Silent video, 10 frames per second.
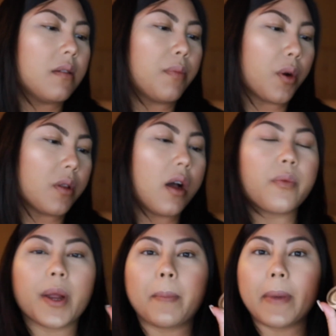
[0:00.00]
Pro
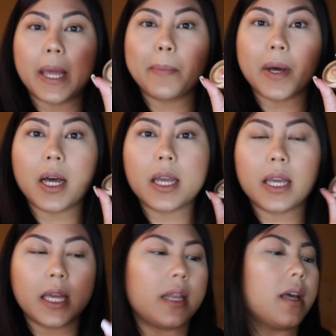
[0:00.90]
Longwear Paint Pot
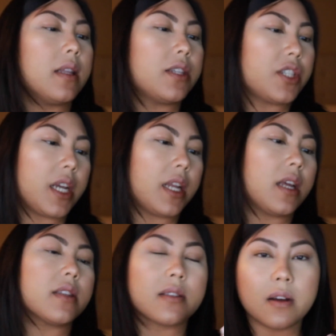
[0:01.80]
in the shade
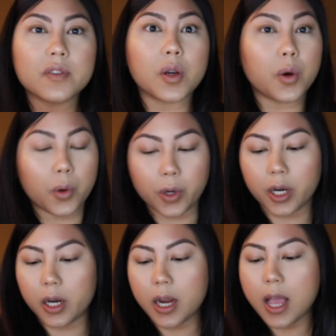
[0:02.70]
Soft
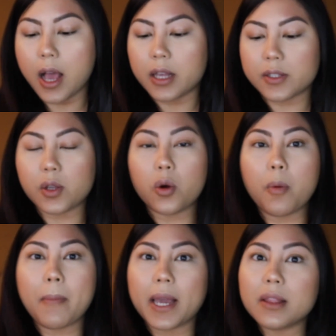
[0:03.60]
Ochre. So
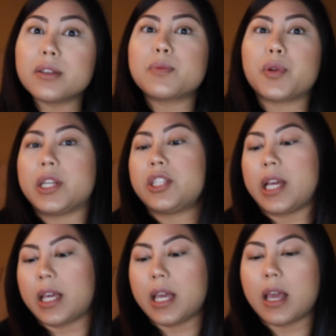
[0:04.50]
mine looks pretty
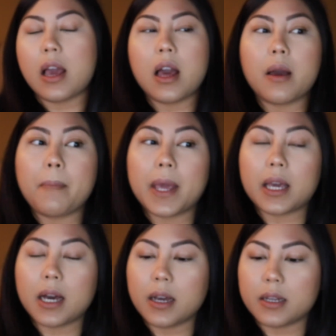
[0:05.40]
janky
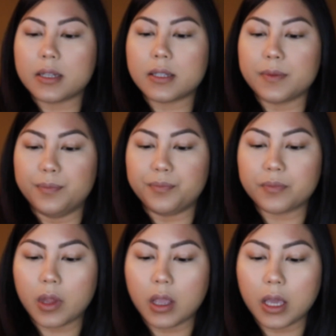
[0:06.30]
because
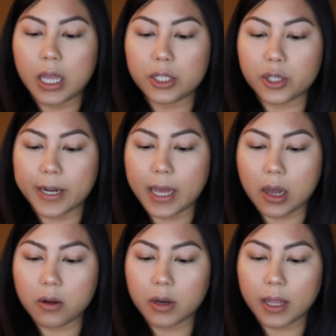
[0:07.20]
it dried
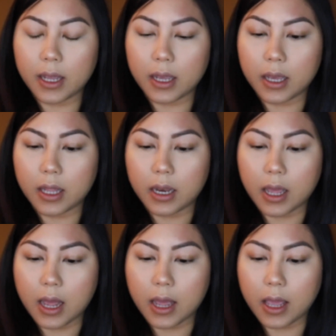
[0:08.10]
out, and
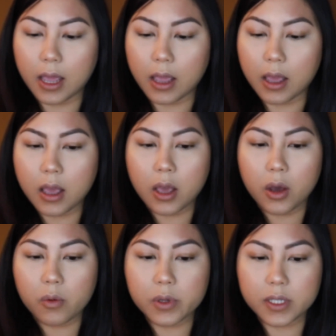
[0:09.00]
I
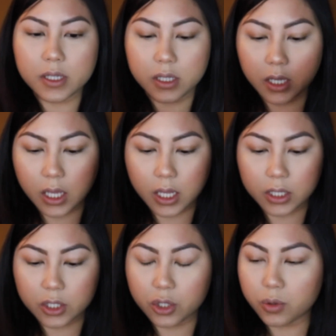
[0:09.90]
was looking
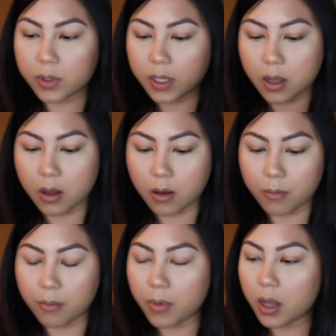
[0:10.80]
into some